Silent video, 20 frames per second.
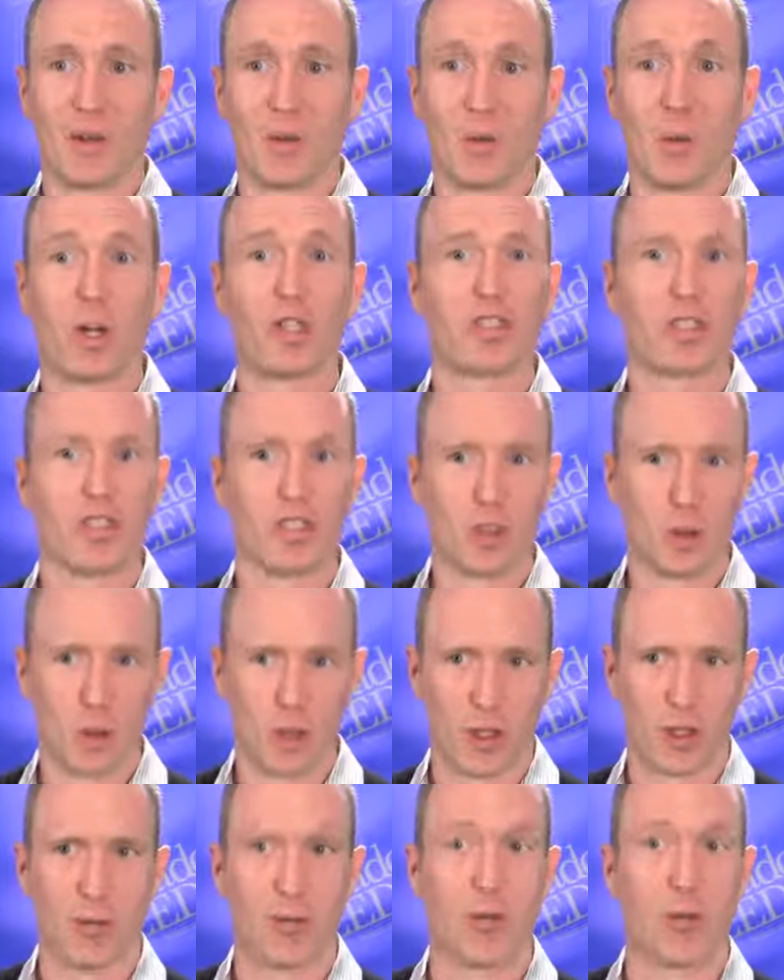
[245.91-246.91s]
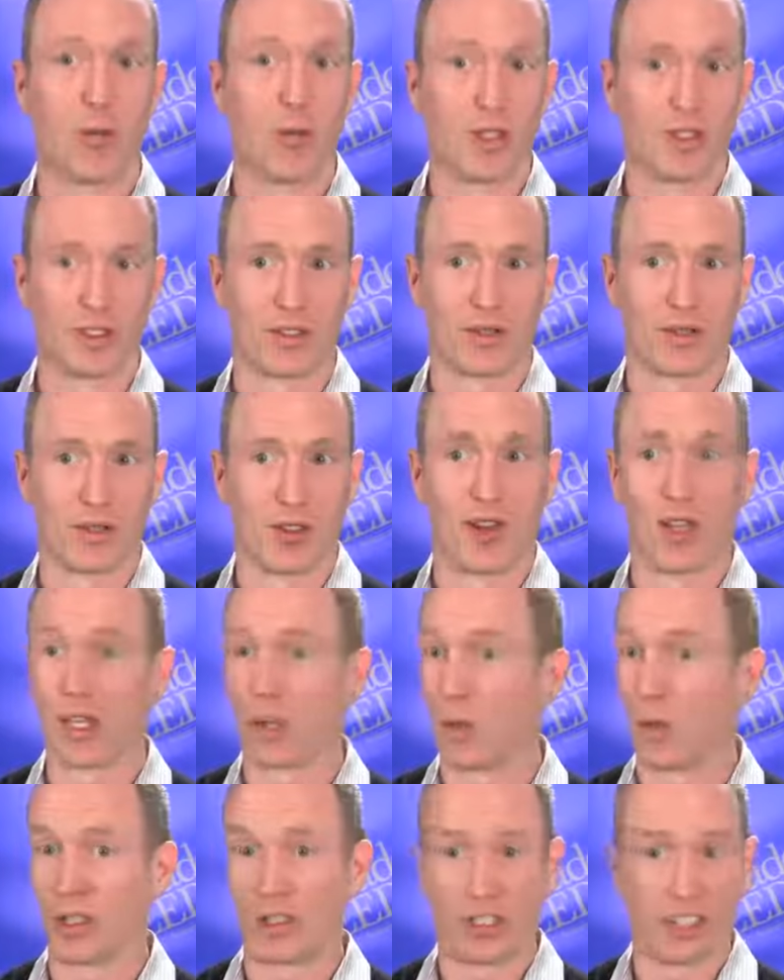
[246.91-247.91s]
what's enjoyable, what's funny,
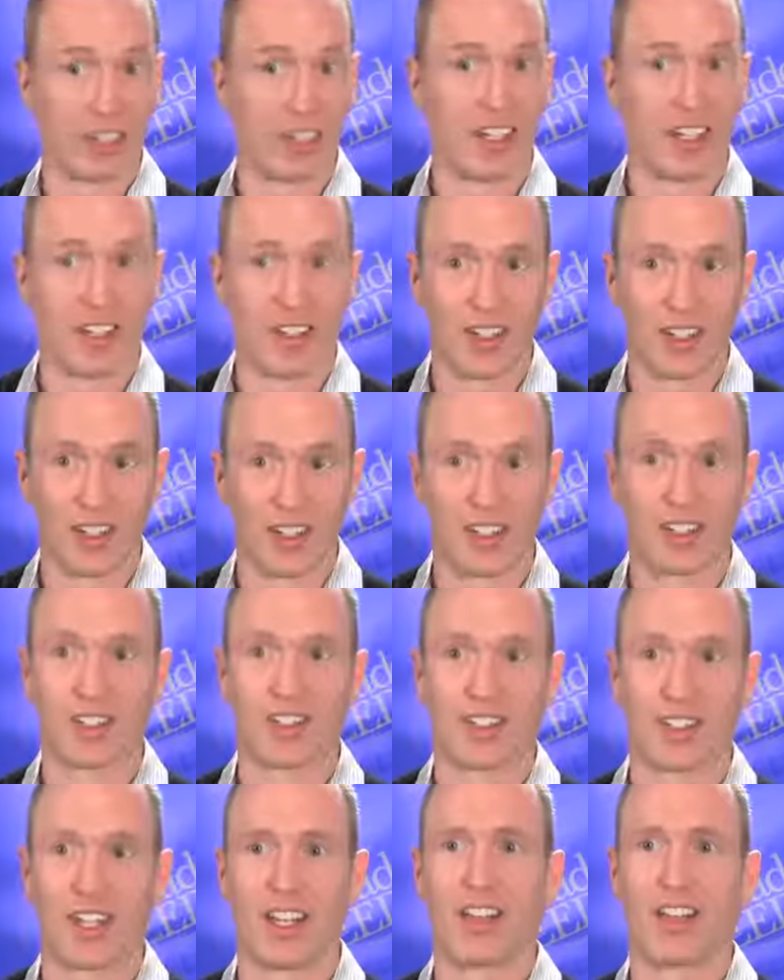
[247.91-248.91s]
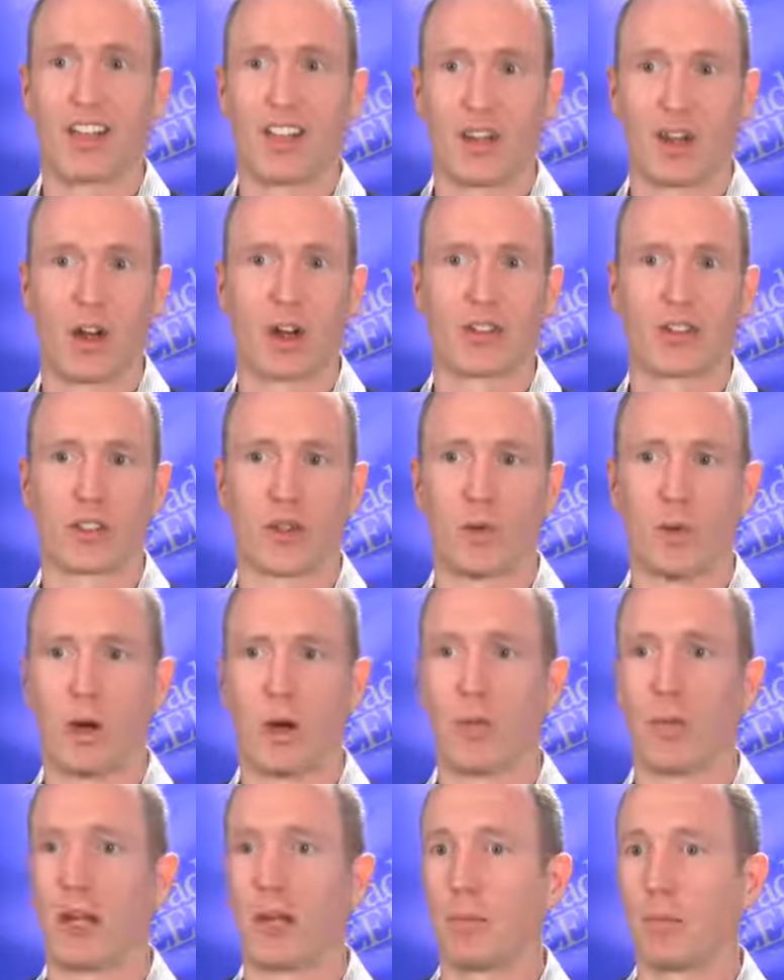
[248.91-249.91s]
what's hilarious, and then also
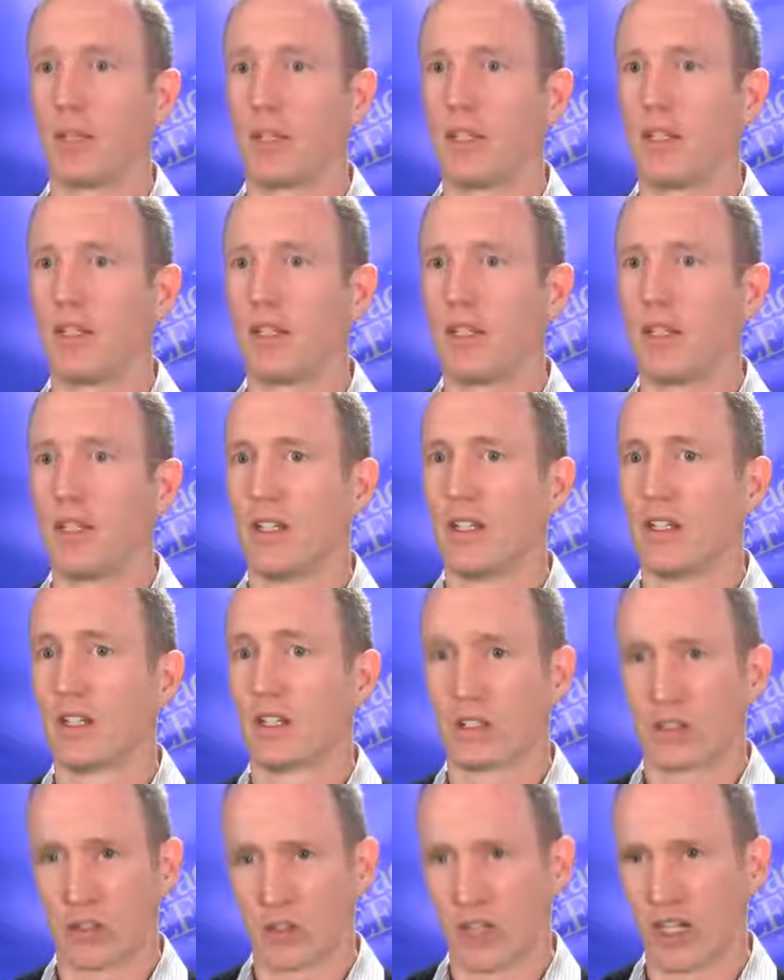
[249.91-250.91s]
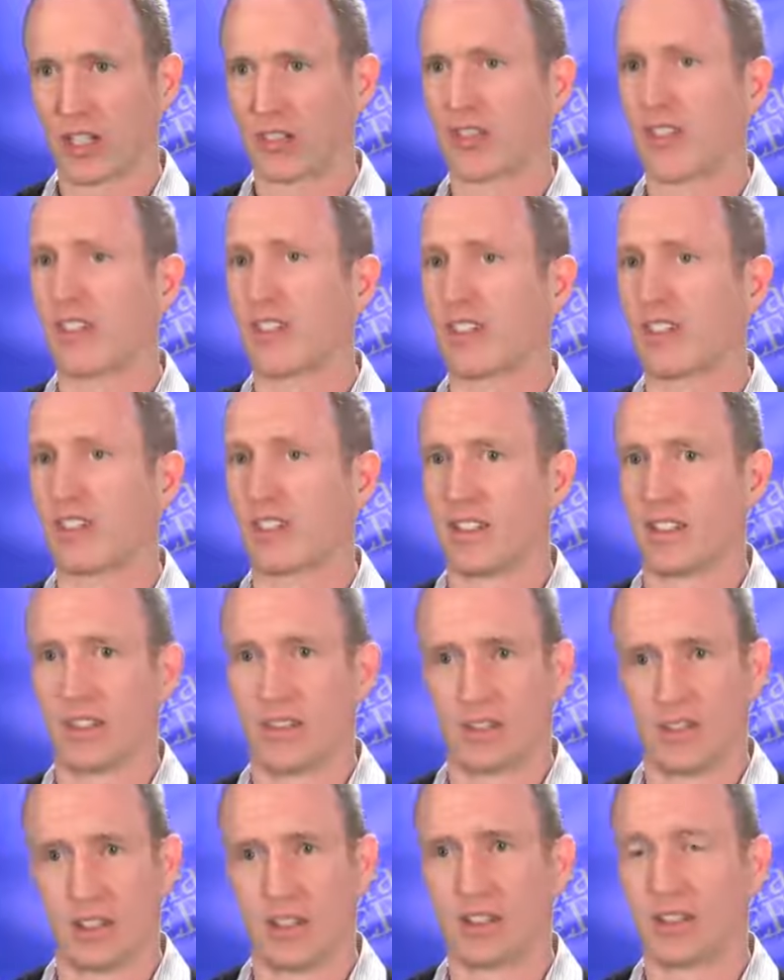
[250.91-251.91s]
what might be distressing,
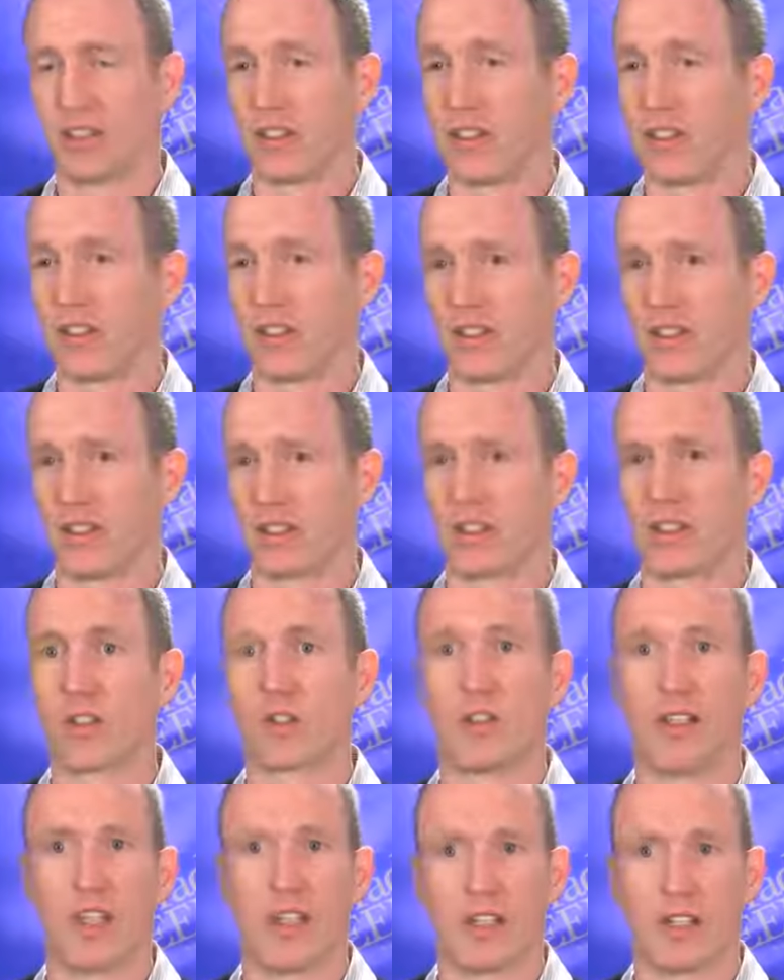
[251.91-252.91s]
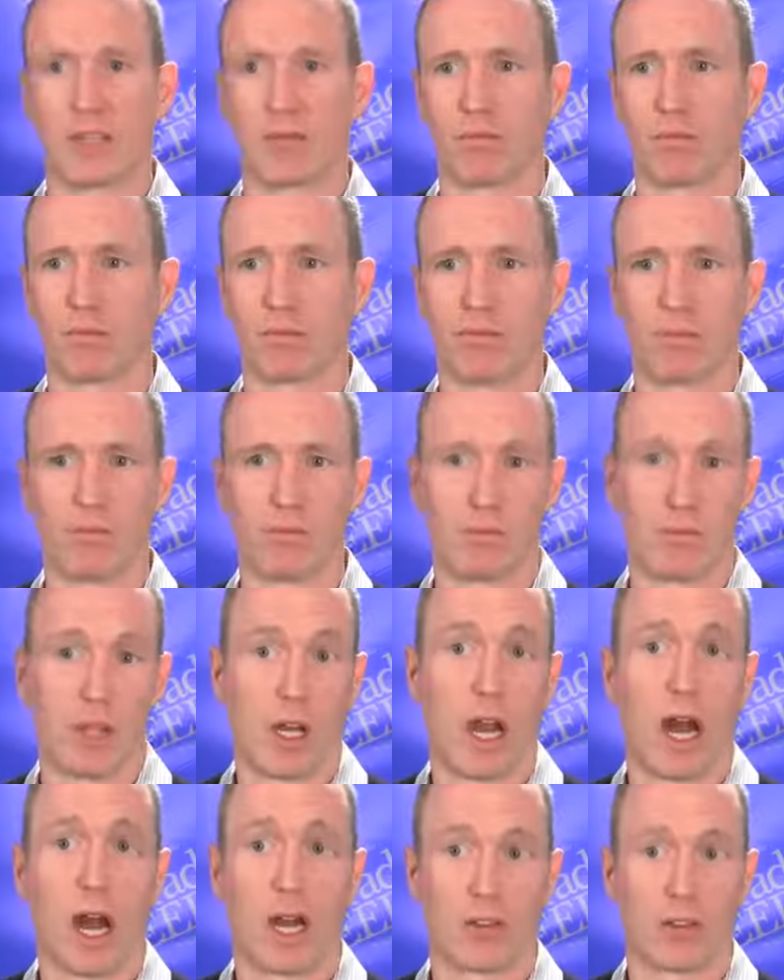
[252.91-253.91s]
offensive, and creating
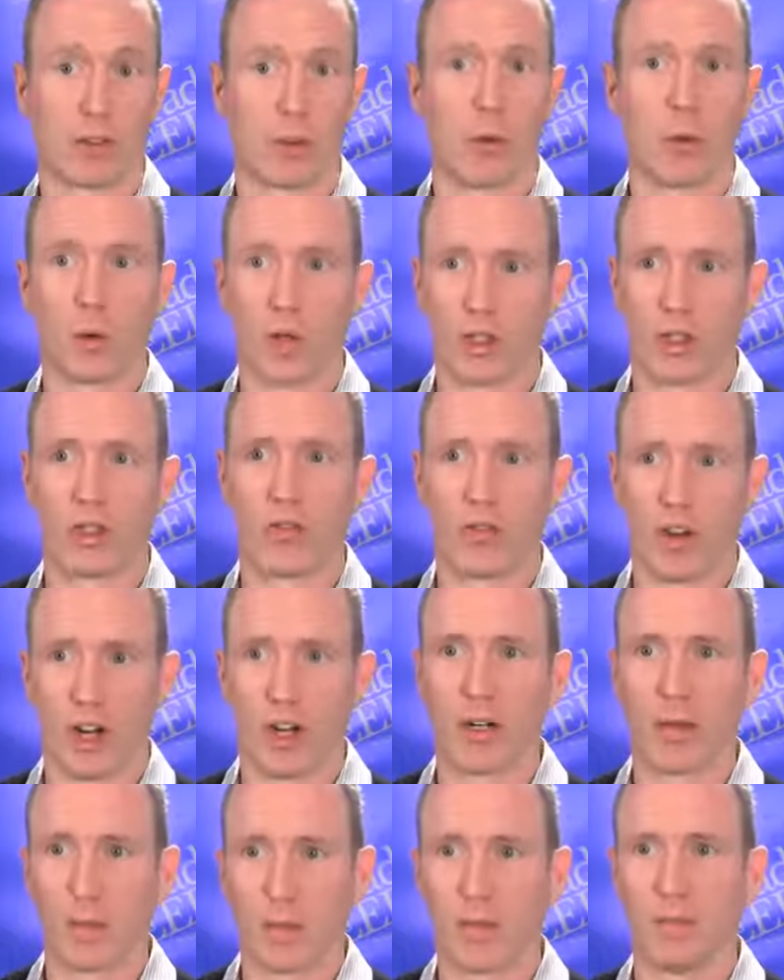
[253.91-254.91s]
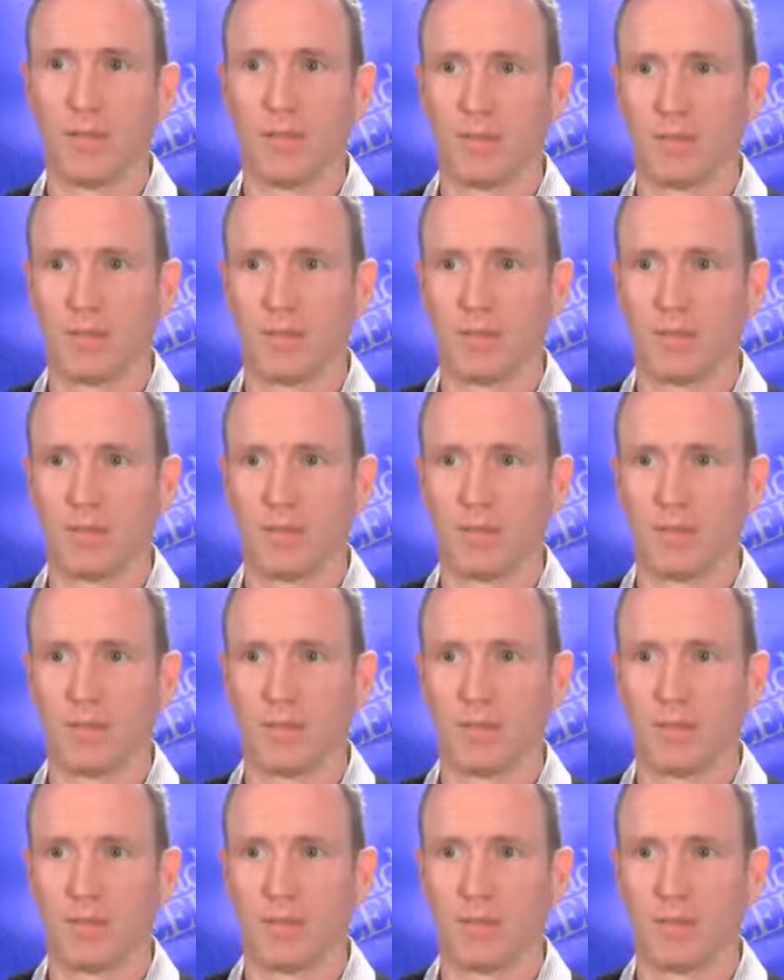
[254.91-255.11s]
a hostile work environment.